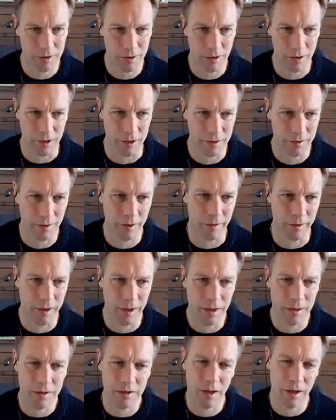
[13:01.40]
Okay. So anyway,
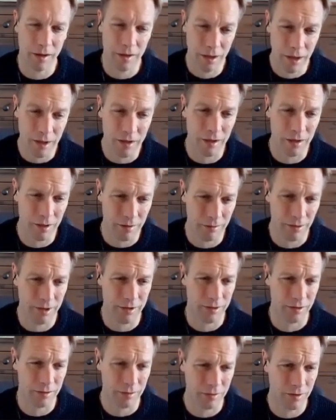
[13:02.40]
that's, I think, a
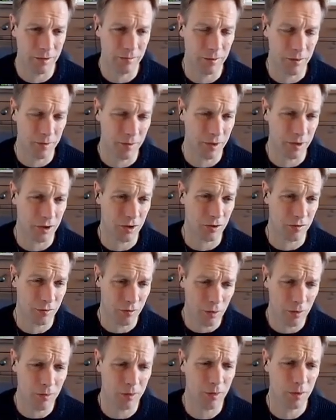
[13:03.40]
correct implementation of
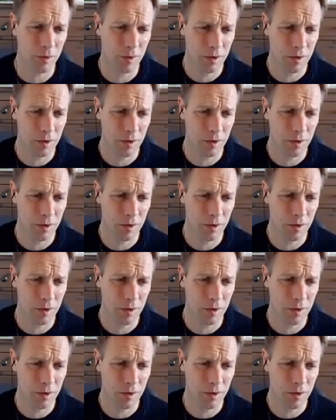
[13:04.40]
drop.